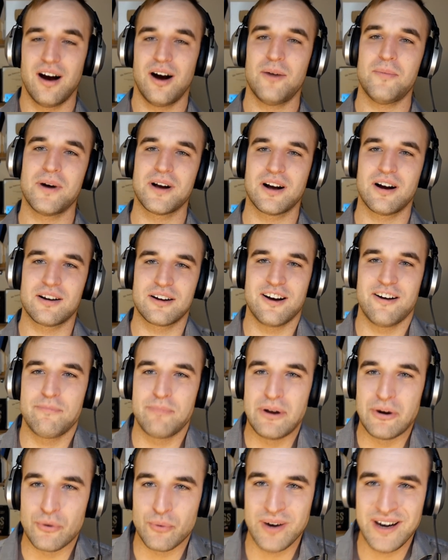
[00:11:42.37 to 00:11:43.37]
Oh my god,
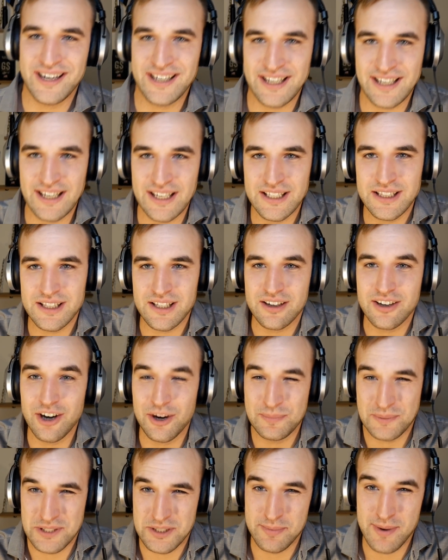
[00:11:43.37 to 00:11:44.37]
I've been reading in the
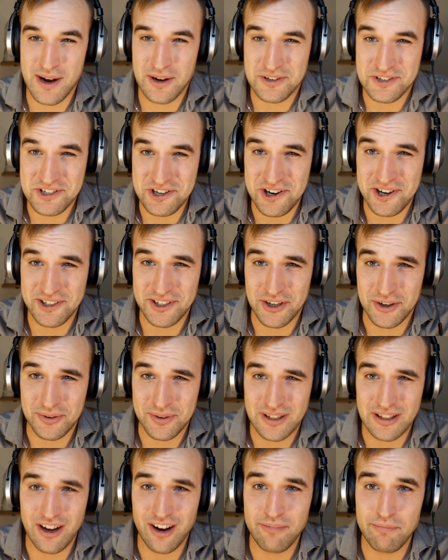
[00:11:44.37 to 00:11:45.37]
comments about China,
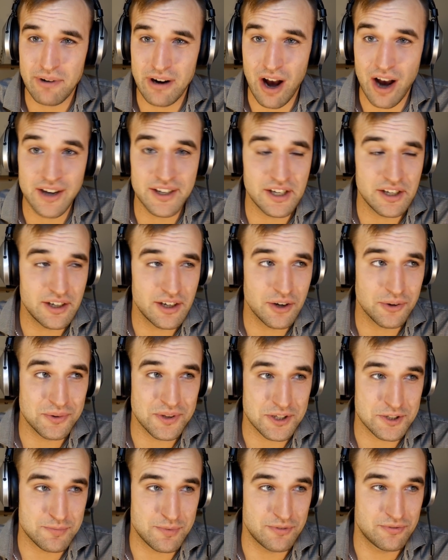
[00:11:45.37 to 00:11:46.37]
right? I didn't know
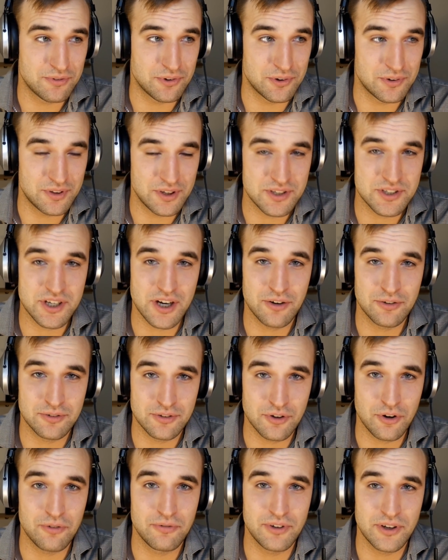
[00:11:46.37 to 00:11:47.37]
this before. This
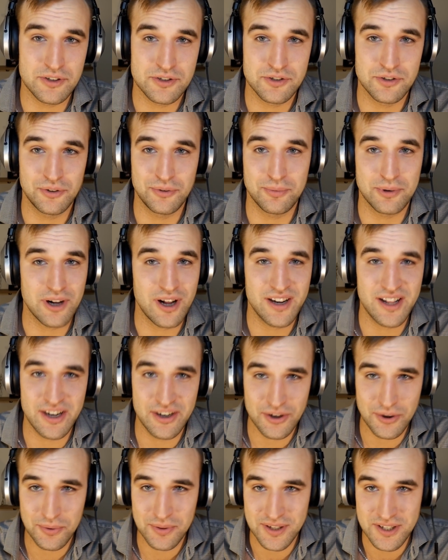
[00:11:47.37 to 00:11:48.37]
sounds obvious to you, but I
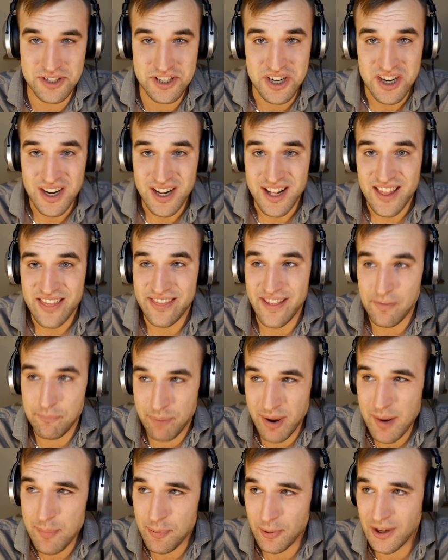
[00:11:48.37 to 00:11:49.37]
didn't know this. That
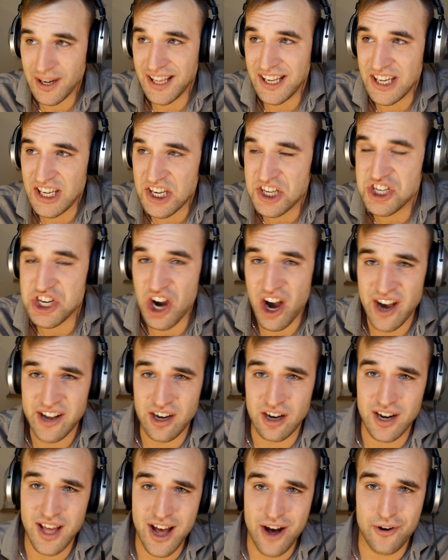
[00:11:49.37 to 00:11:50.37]
people in
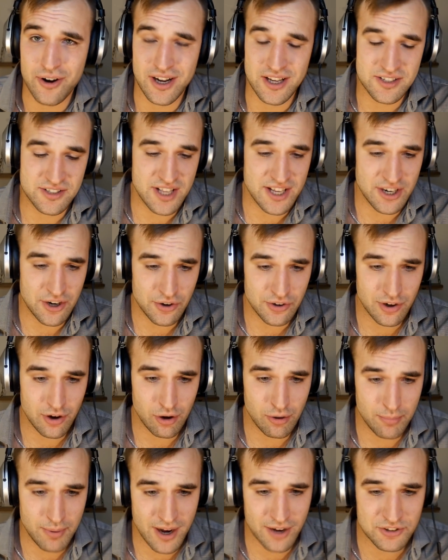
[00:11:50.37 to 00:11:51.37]
China nowadays, they don't
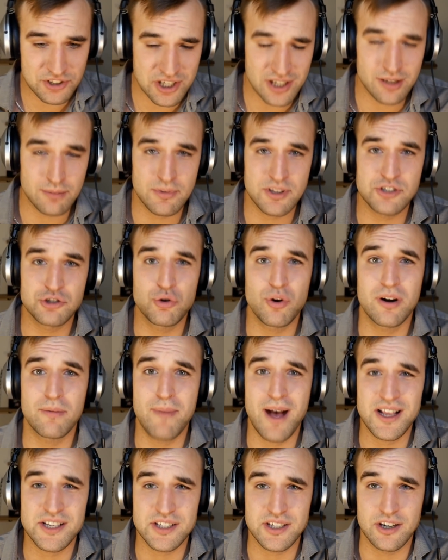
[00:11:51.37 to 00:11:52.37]
know about Tiananmen Square
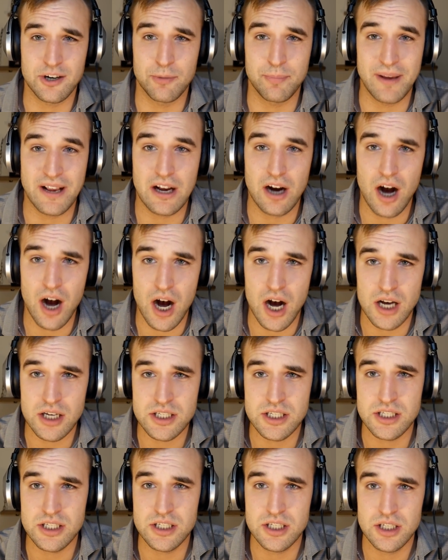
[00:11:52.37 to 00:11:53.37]
massacre
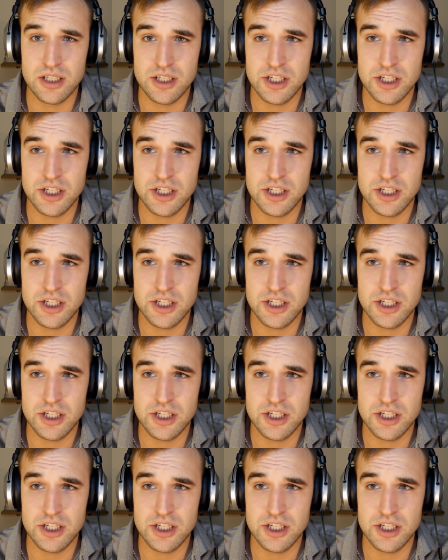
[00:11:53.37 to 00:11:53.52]
because